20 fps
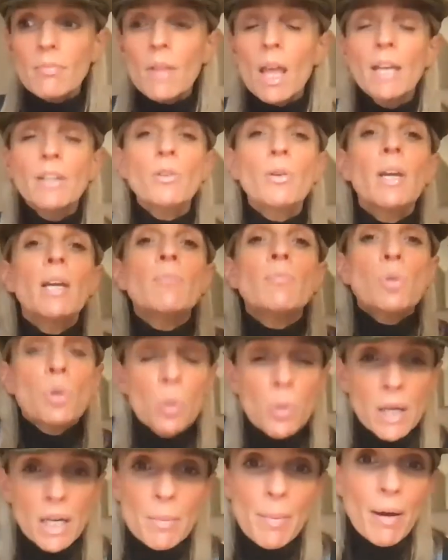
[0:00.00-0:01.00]
and you keep
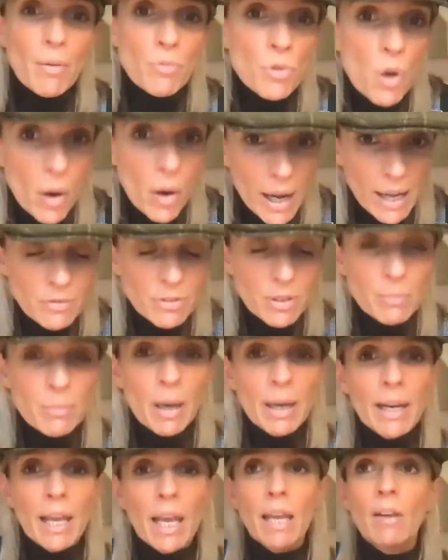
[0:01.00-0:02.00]
talking about not having
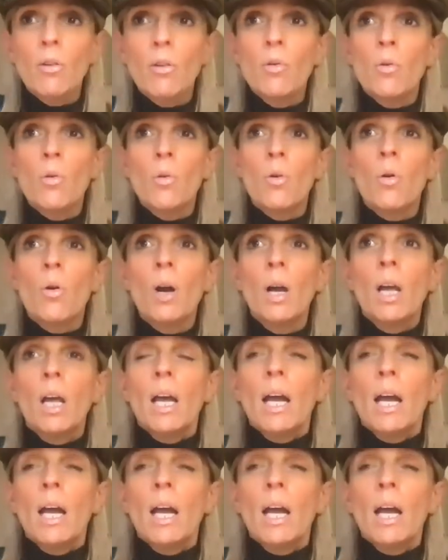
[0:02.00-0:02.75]
money, or